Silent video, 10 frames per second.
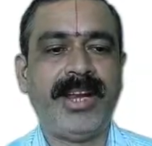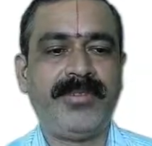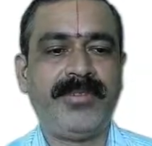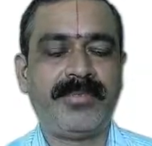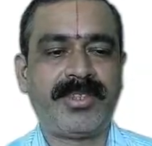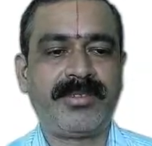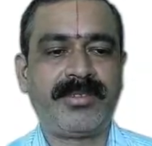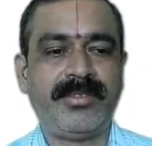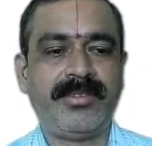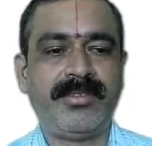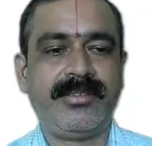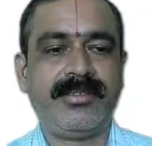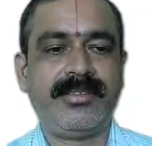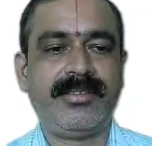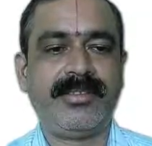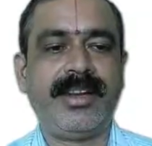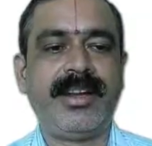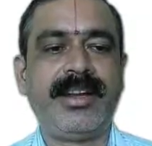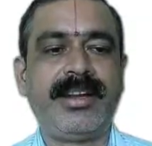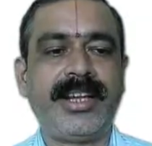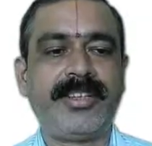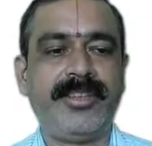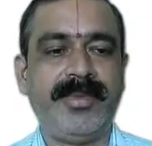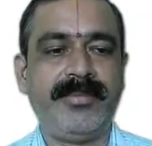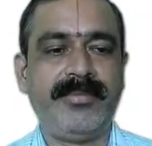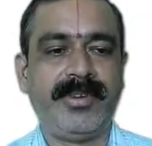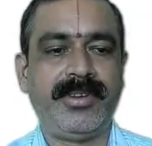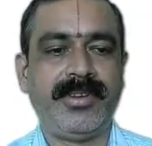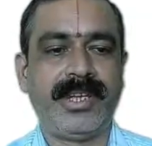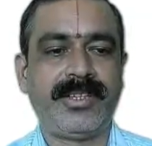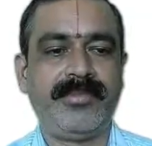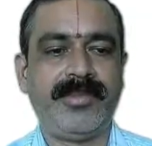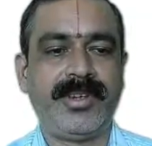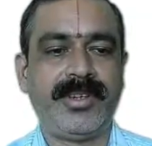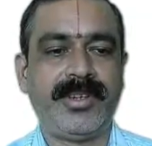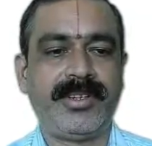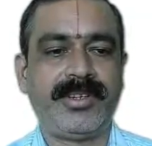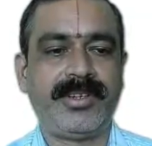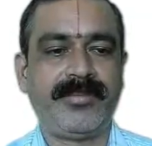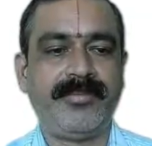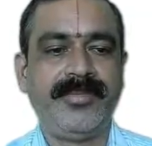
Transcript: platforms that attracts the people, customers,